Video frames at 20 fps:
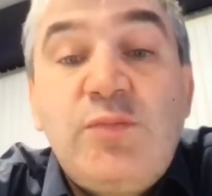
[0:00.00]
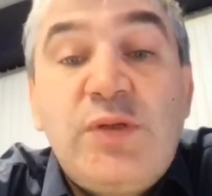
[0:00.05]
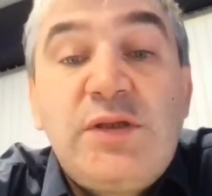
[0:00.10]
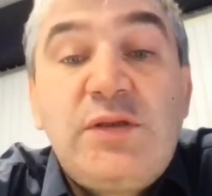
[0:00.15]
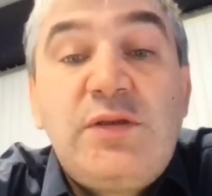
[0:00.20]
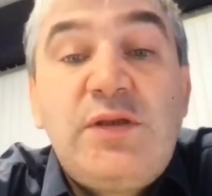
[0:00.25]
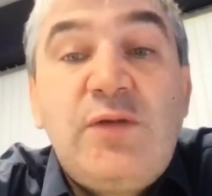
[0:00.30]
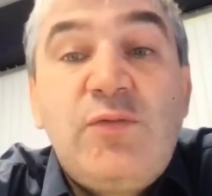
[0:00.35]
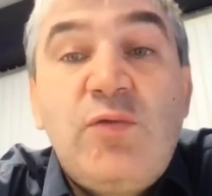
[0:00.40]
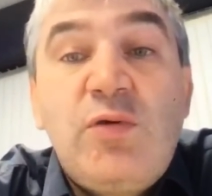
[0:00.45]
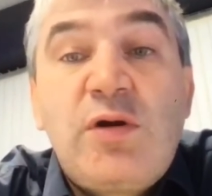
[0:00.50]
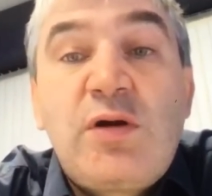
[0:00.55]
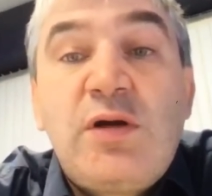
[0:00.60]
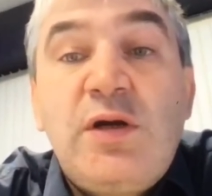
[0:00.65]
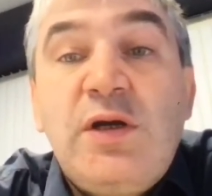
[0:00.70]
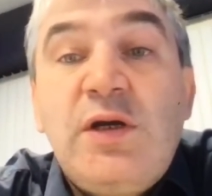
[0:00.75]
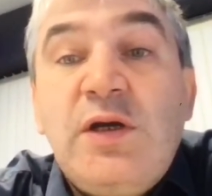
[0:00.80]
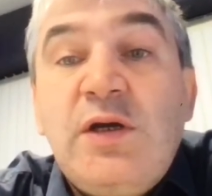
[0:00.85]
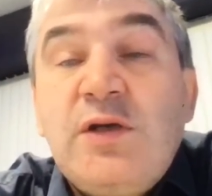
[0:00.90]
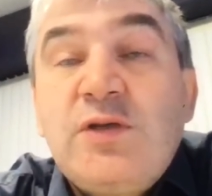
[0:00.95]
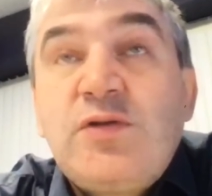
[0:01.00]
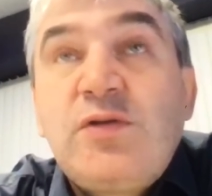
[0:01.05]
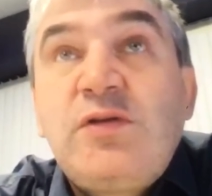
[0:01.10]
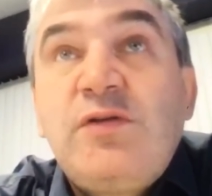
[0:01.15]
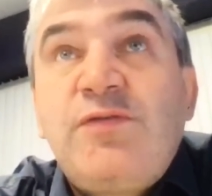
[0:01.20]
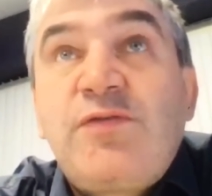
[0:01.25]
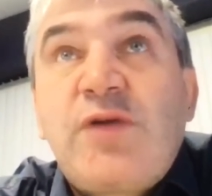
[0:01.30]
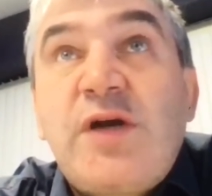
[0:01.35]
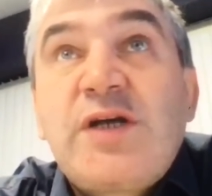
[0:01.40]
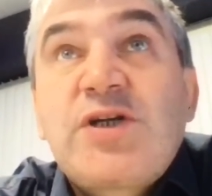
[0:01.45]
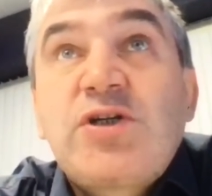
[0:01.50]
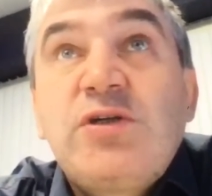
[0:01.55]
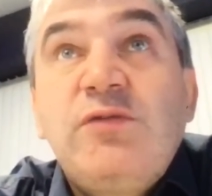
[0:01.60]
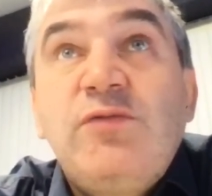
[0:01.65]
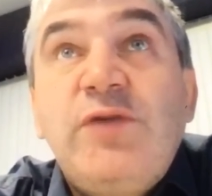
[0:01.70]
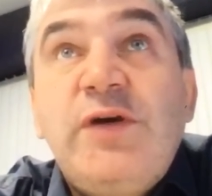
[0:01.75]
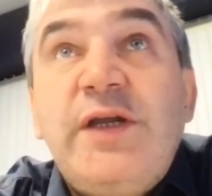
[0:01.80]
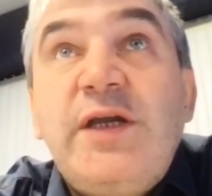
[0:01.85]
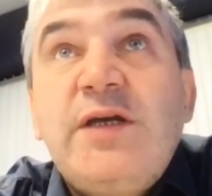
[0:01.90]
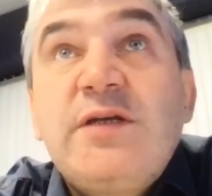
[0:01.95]
But there were sort of Russian
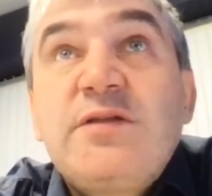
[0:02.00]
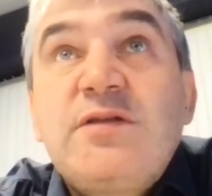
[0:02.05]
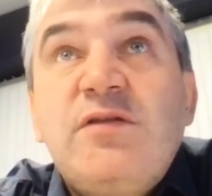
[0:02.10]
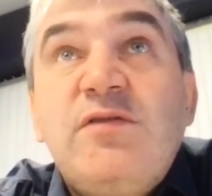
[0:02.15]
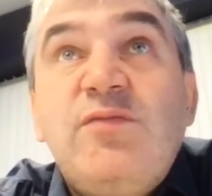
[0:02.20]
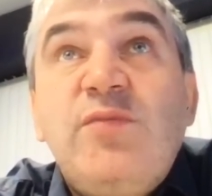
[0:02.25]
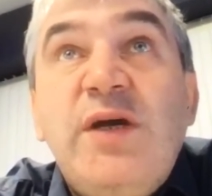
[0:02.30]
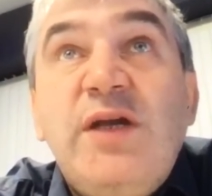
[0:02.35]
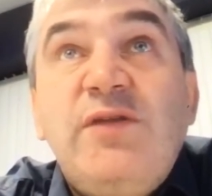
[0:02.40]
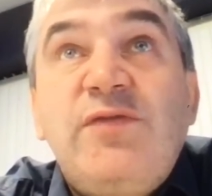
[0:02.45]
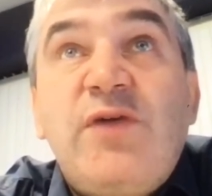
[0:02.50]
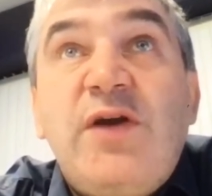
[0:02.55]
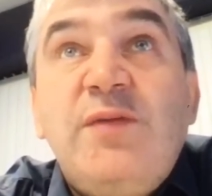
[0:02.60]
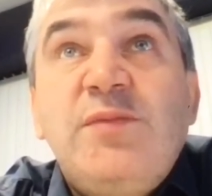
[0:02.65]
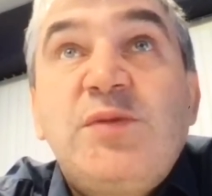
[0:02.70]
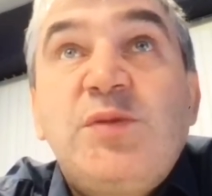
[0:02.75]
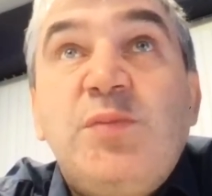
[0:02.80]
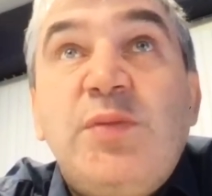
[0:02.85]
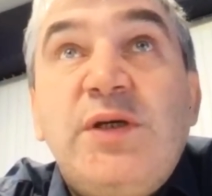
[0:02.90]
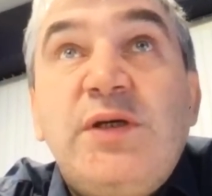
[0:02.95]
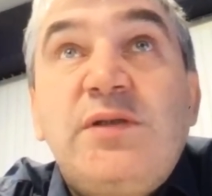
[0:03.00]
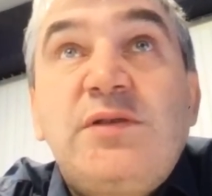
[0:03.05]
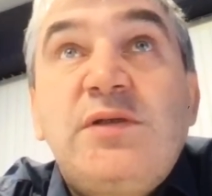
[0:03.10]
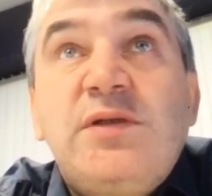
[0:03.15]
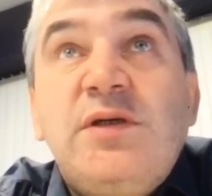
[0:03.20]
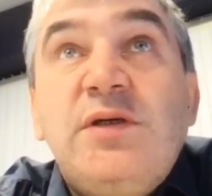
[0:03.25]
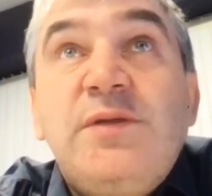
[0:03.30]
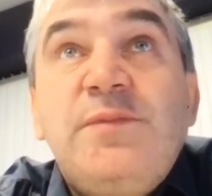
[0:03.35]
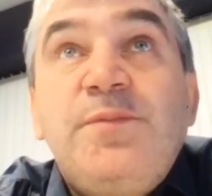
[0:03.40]
variants of mainframes, but